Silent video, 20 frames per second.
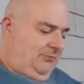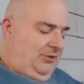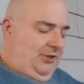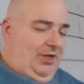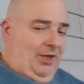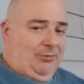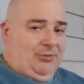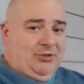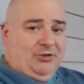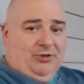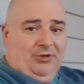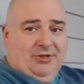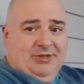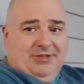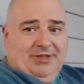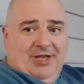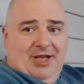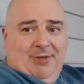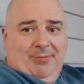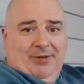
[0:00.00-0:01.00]
I'm just going to
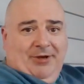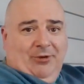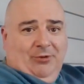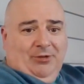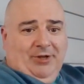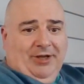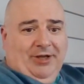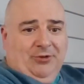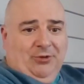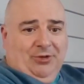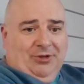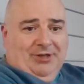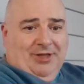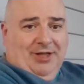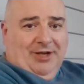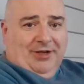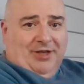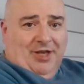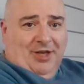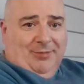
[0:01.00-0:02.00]
stop. I don't like doing a
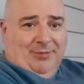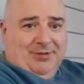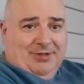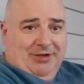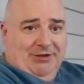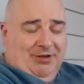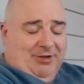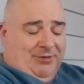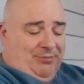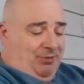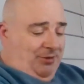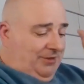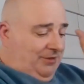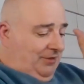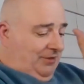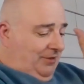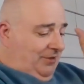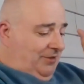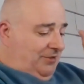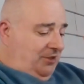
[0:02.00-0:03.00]
lot of commentary, but
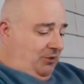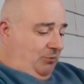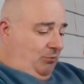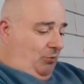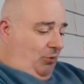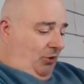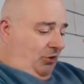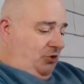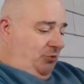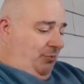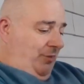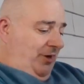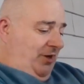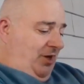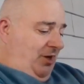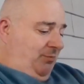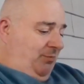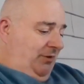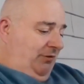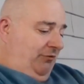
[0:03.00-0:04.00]
some words you may
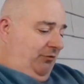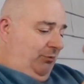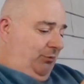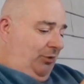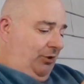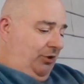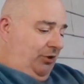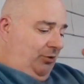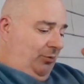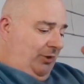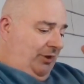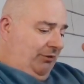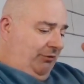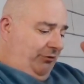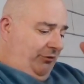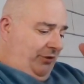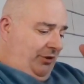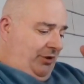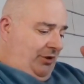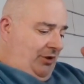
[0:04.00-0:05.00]
not be familiar with.